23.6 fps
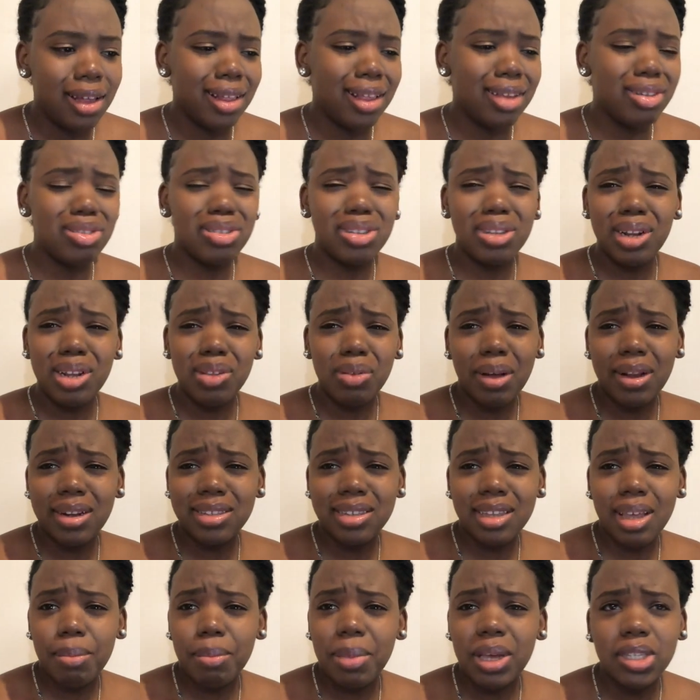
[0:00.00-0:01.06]
like, you see they're trying to
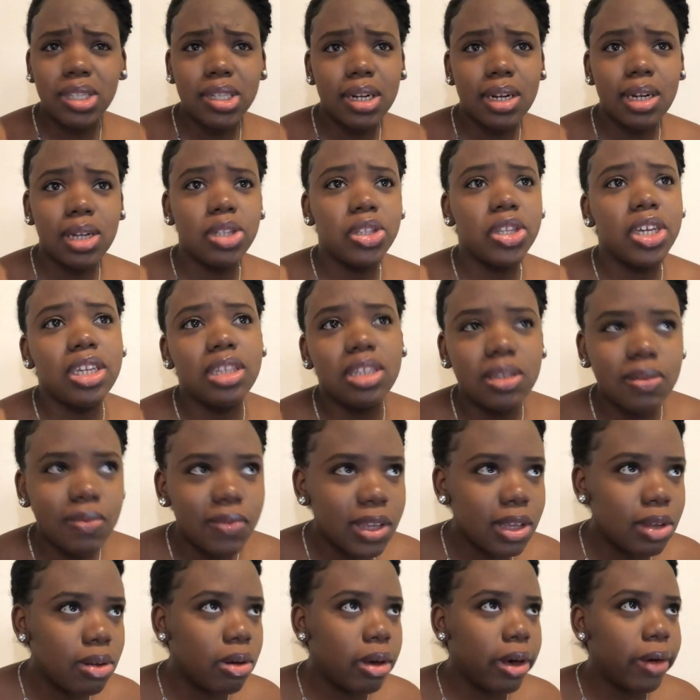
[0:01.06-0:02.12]
say basically things for
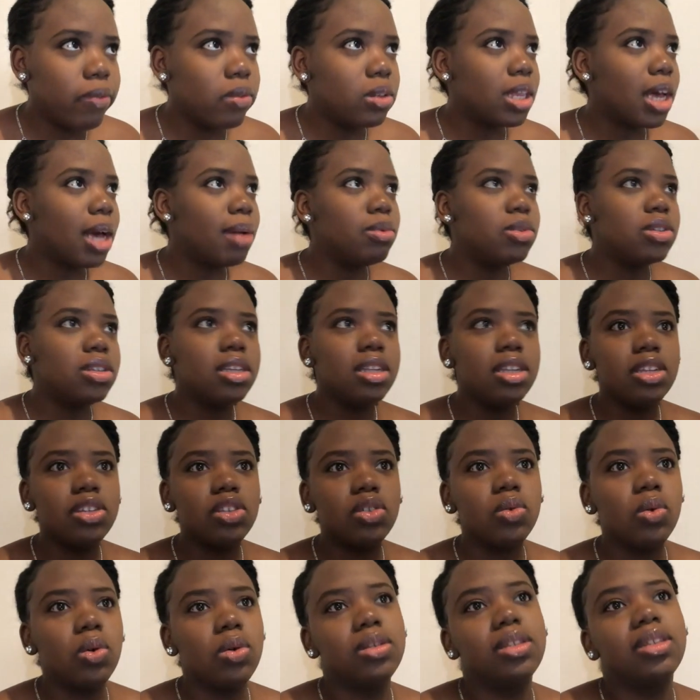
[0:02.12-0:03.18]
you. Every time you see these
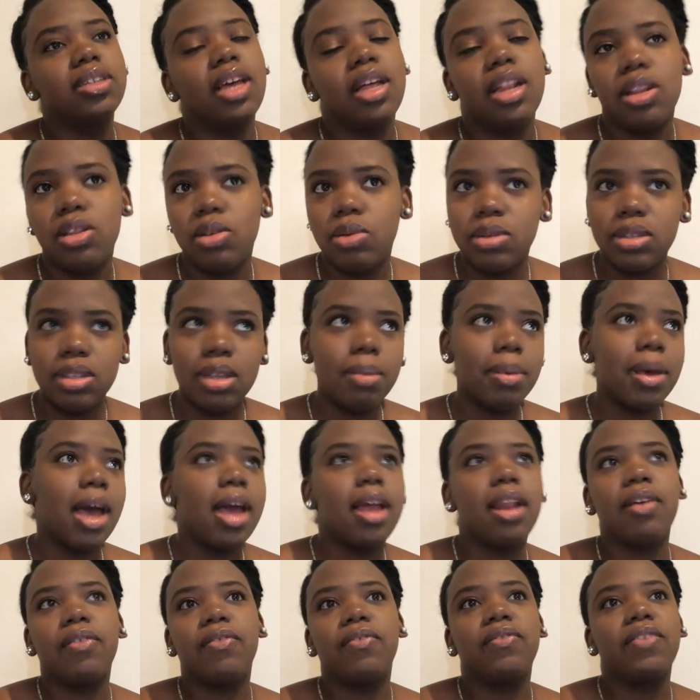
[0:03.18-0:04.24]
quotes telling you some
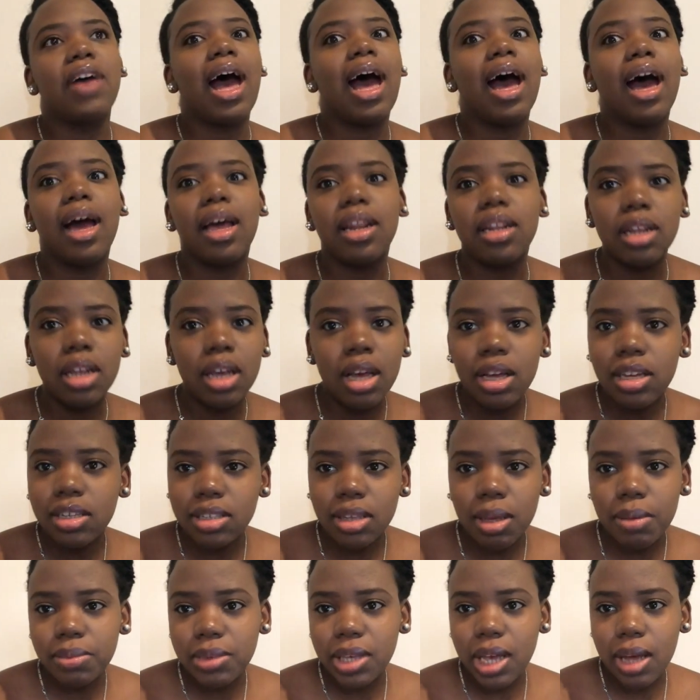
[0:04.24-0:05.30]
kind of fact,
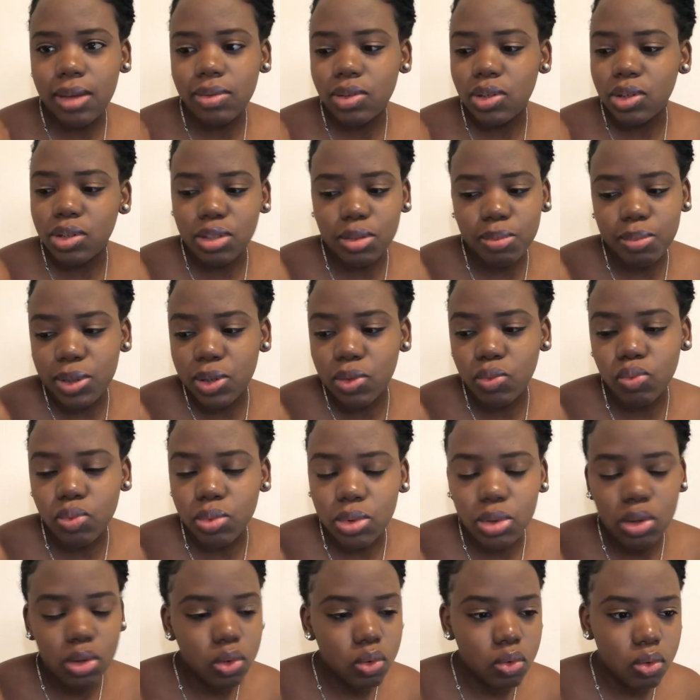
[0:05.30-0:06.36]
sometimes it is be
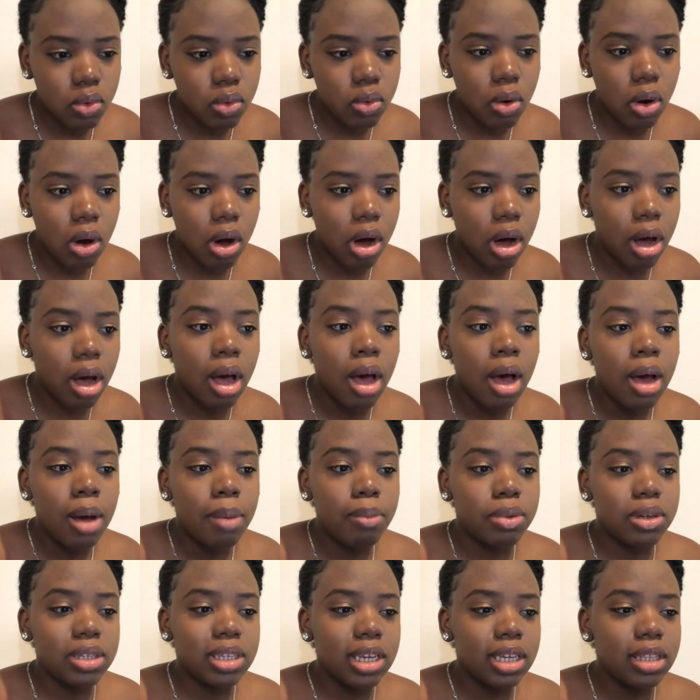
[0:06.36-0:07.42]
true or
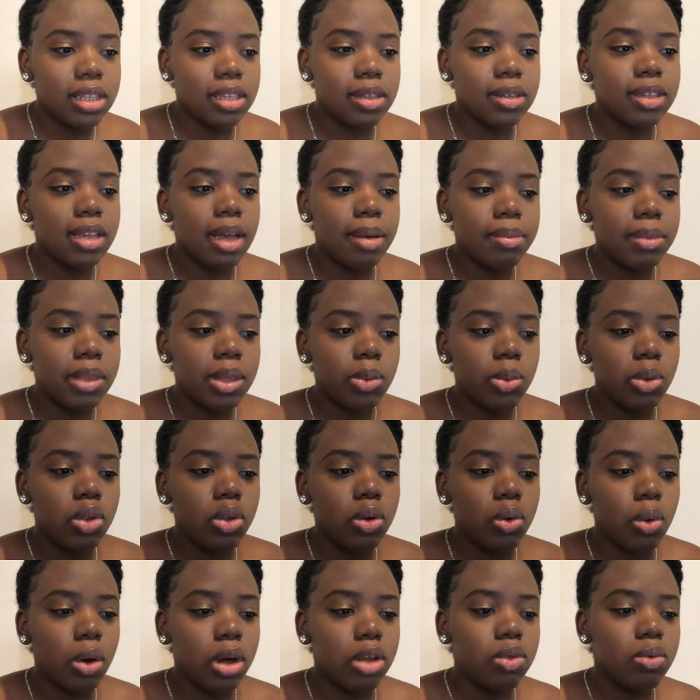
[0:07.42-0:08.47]
pertain to something which
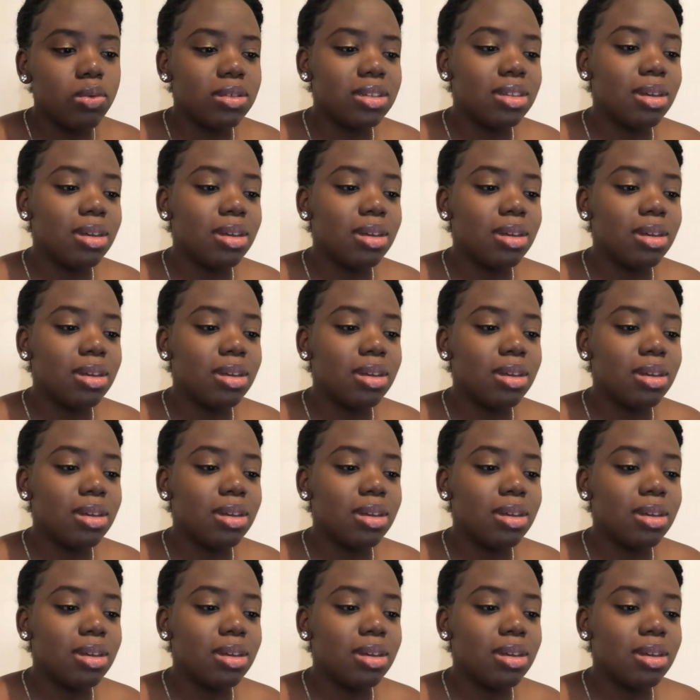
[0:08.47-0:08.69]
you're going through,